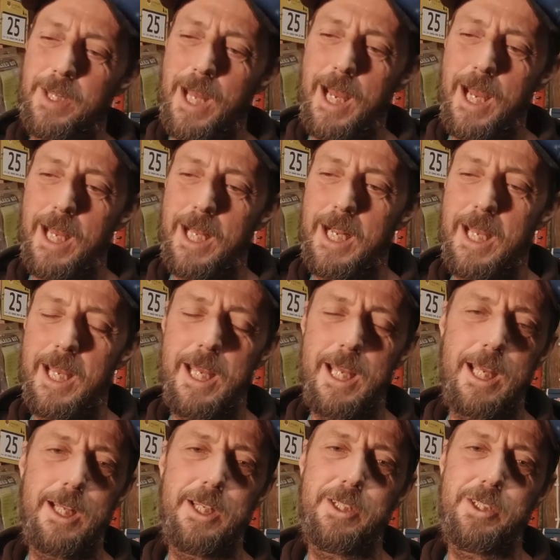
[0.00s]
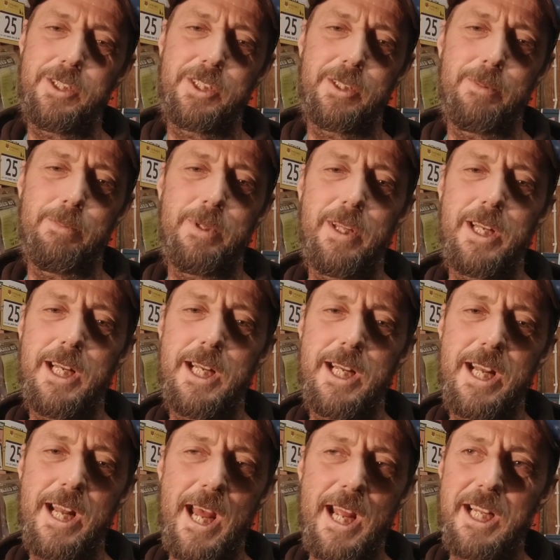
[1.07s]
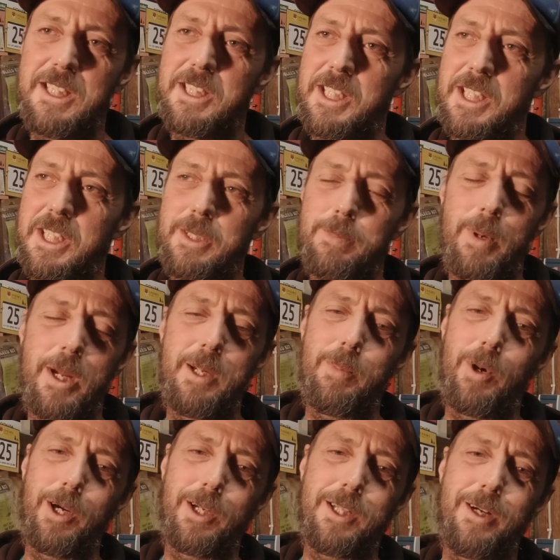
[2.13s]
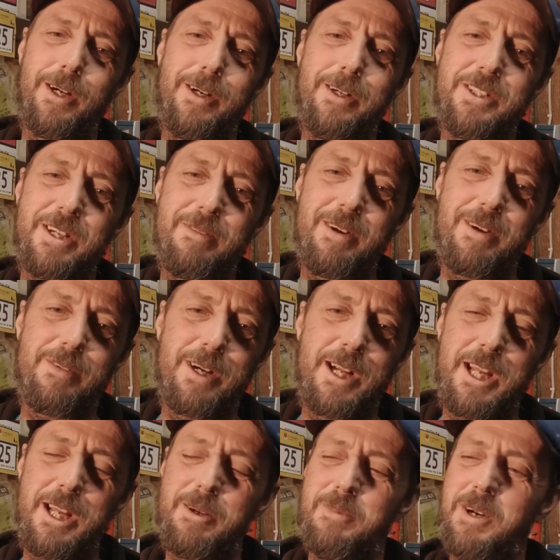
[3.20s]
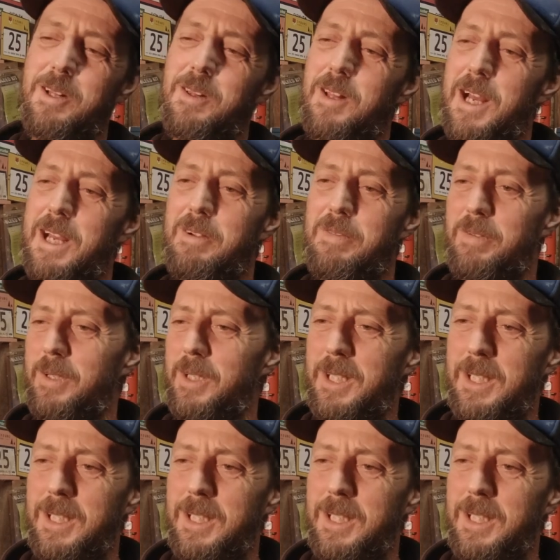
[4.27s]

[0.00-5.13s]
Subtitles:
Then hit some of the nicest bike park turns I've ever hit in my life.